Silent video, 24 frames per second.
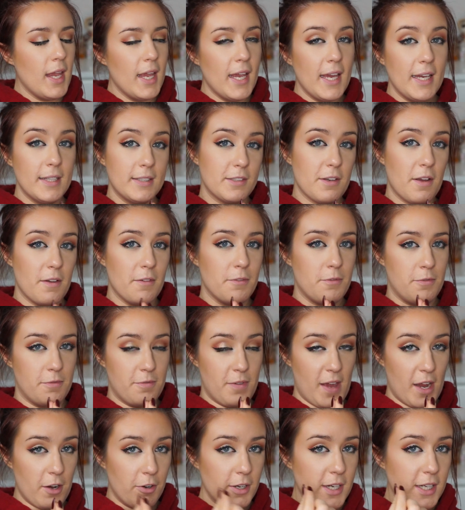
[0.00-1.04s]
It's
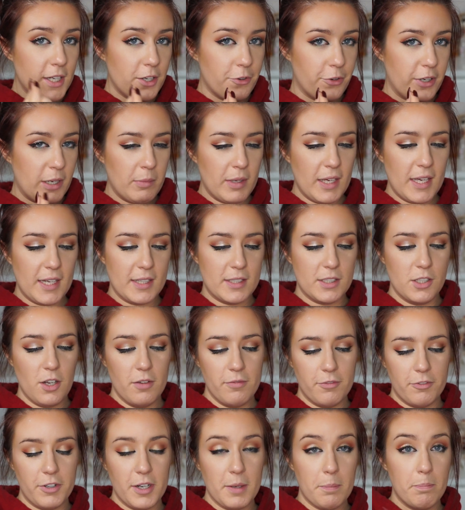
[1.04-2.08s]
very creamy. It's
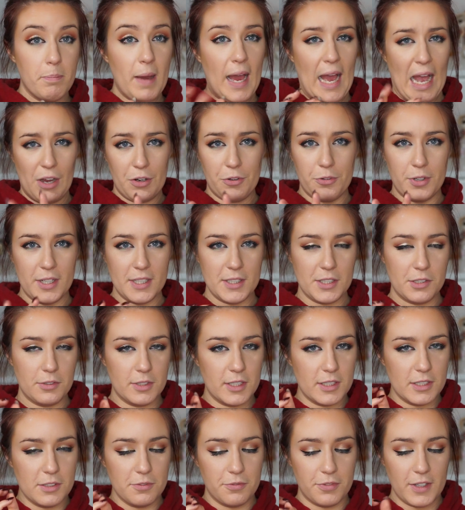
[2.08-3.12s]
not very powdery, so it
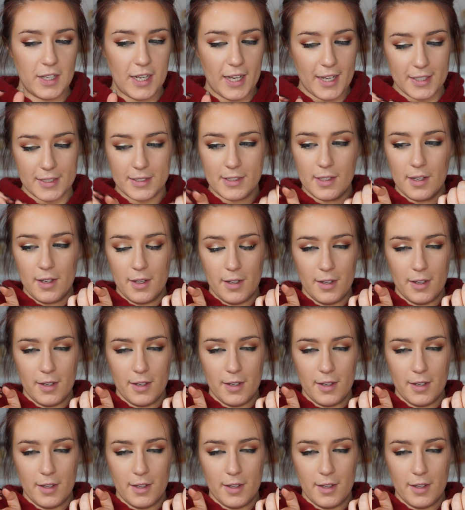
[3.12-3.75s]
doesn't feel like it's